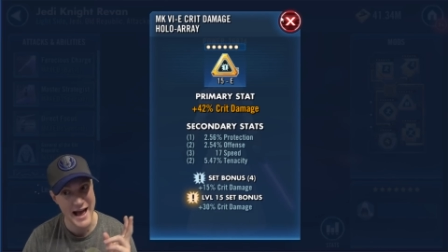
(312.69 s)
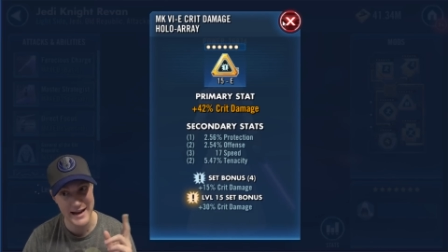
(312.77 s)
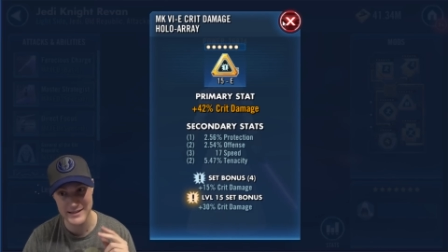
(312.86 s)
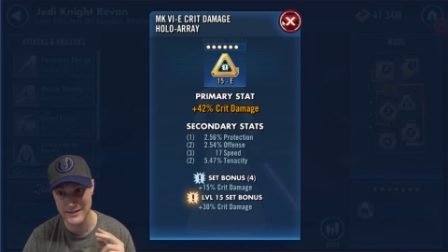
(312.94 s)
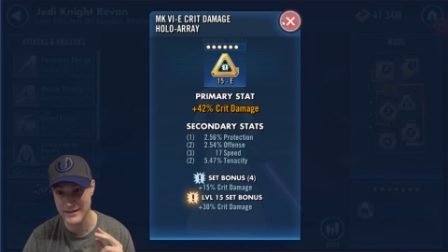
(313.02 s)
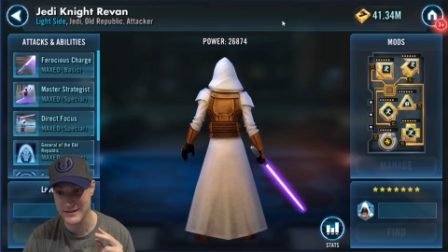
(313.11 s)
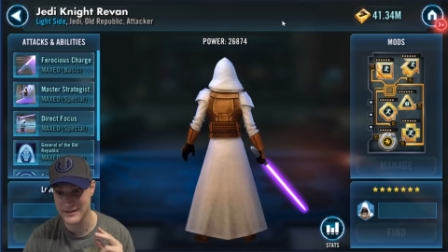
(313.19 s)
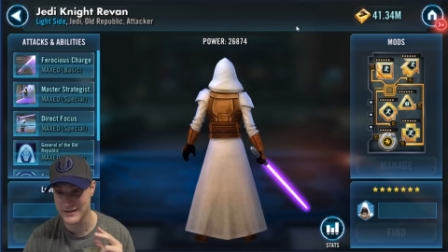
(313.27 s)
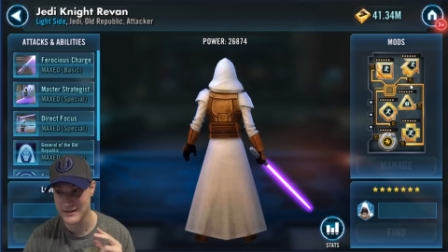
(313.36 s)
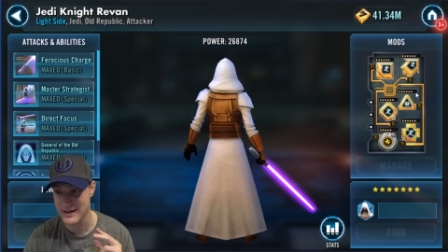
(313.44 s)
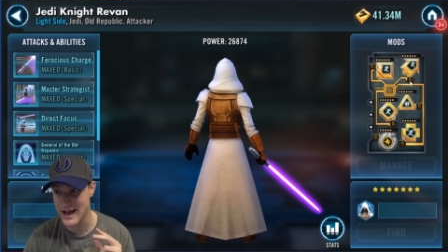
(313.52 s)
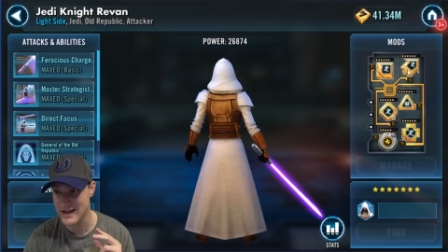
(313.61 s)
Excellent,
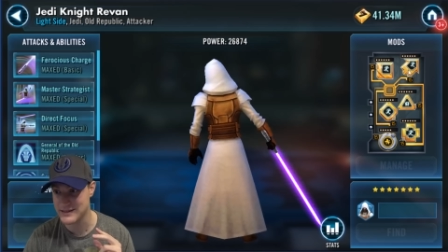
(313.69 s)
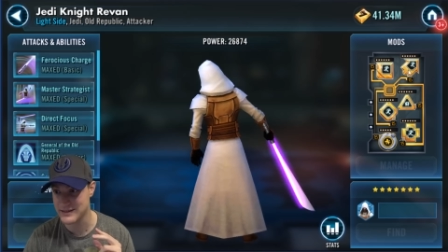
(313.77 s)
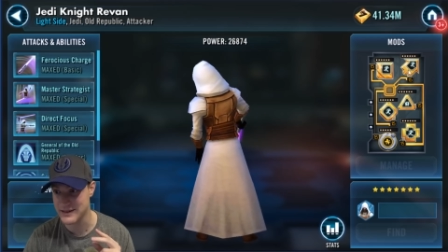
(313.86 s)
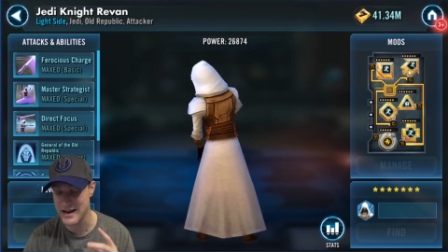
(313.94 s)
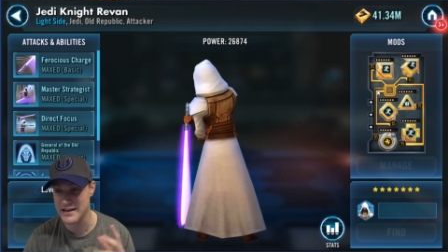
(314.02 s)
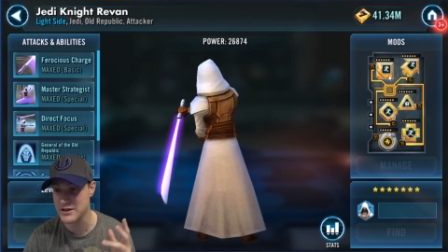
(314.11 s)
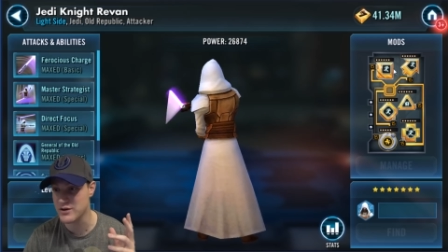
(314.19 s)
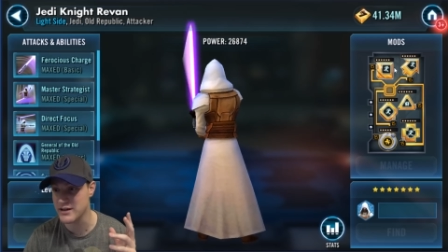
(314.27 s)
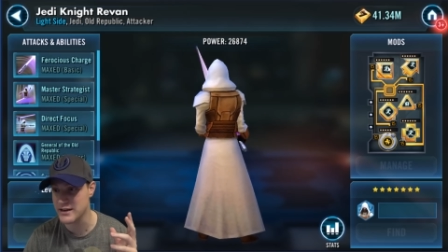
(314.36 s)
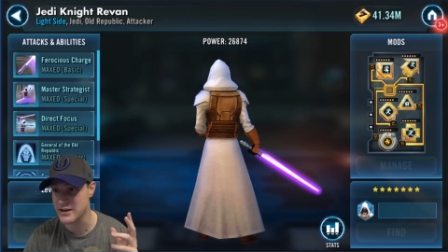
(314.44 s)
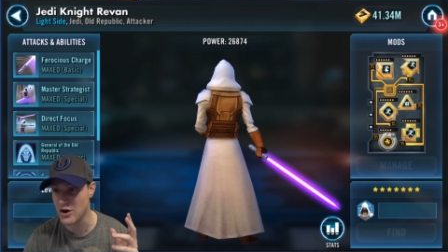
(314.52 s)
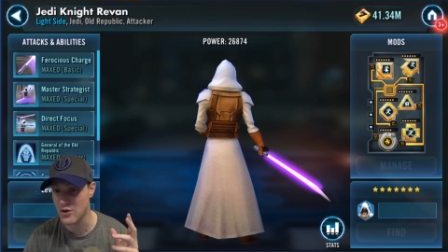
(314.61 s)
excellent. And you
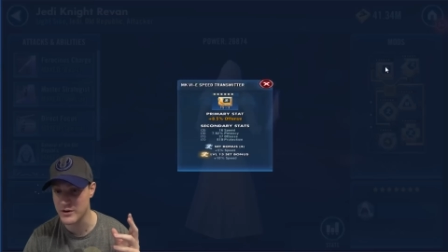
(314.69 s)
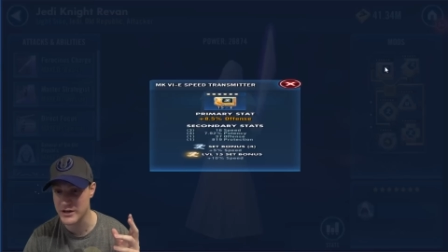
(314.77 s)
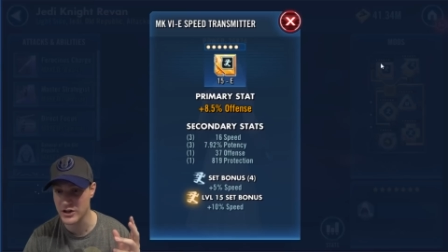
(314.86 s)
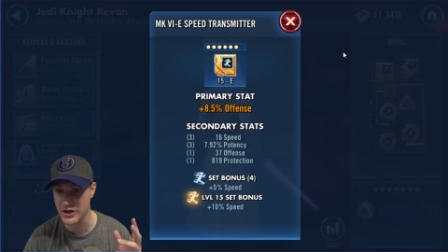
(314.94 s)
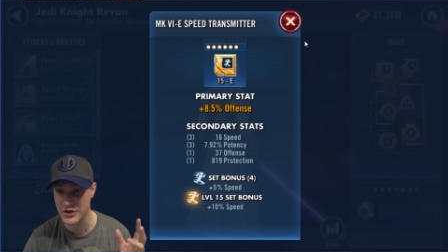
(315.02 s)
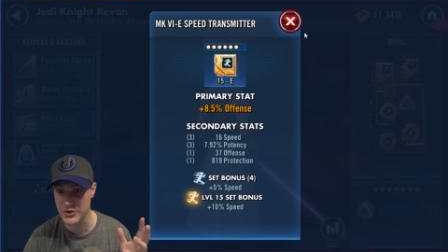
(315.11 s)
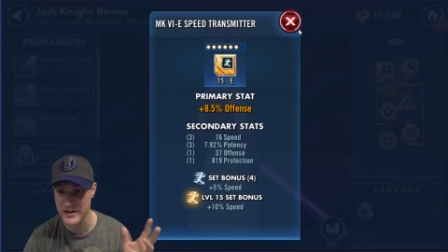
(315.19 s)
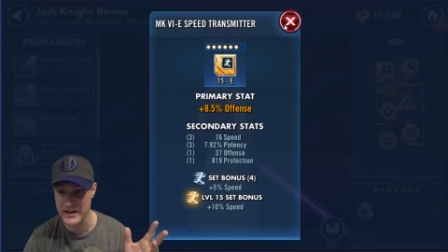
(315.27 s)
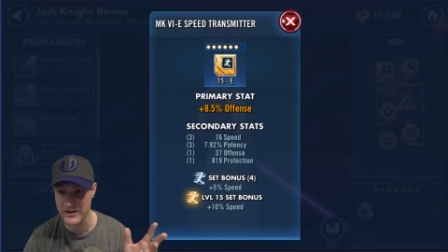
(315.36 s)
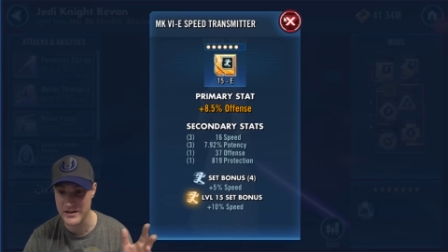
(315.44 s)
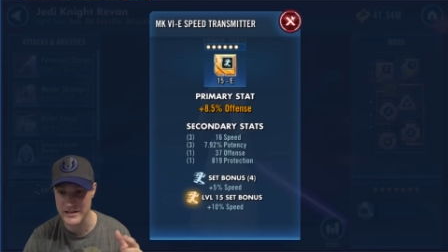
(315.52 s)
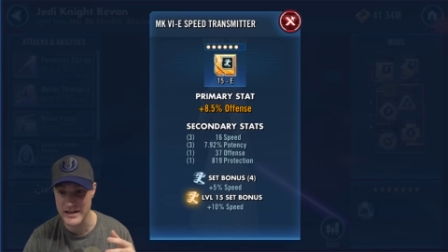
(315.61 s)
you know, you look through
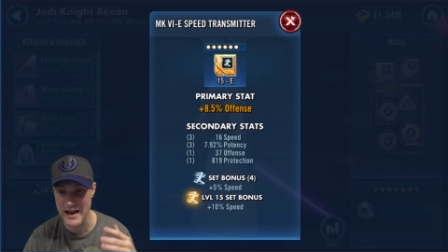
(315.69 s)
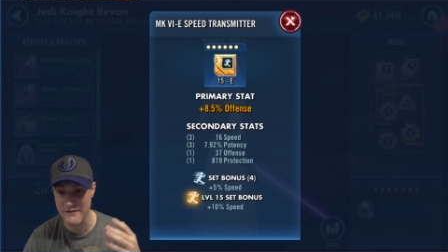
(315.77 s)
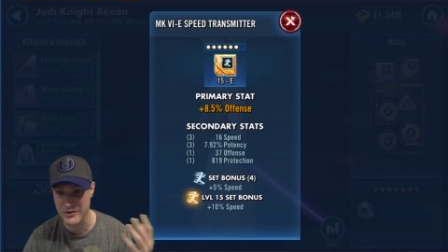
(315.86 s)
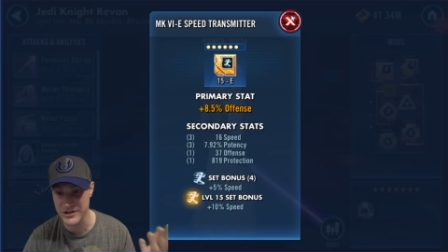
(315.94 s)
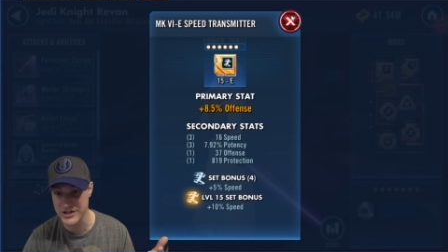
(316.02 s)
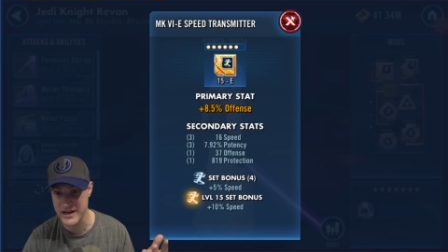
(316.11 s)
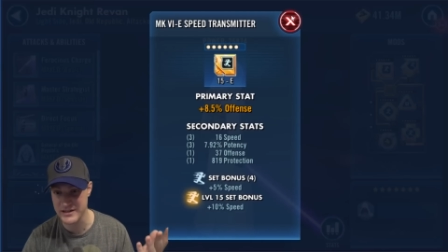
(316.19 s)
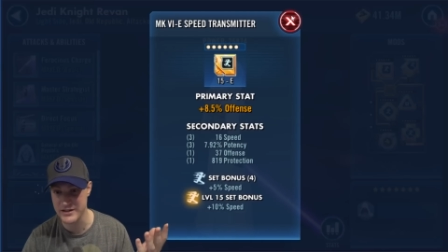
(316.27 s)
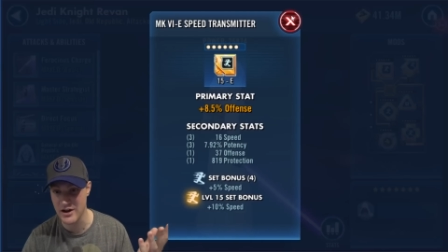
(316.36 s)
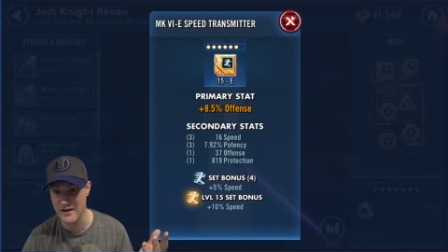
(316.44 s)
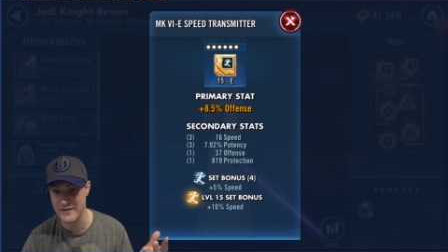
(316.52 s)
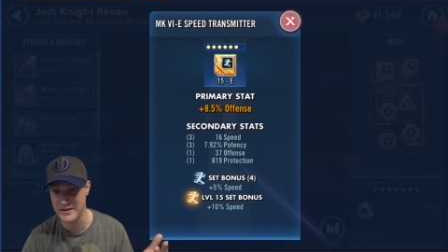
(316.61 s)
here, does he have crit chance
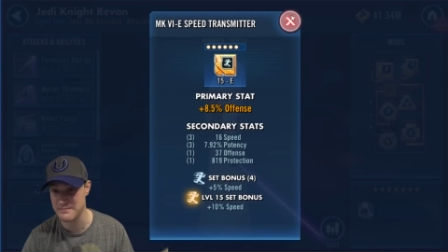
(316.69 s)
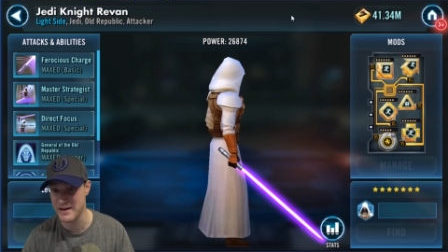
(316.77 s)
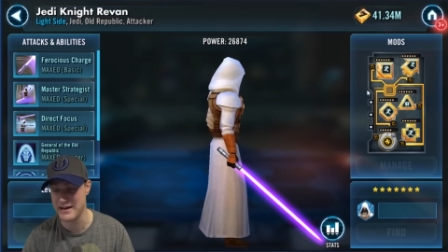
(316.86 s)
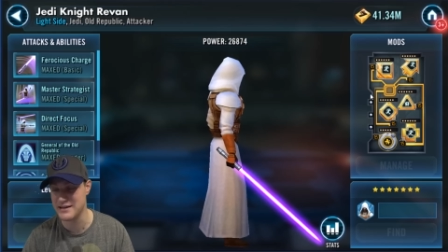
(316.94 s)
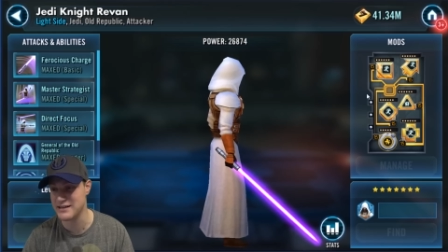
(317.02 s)
and offense? Man,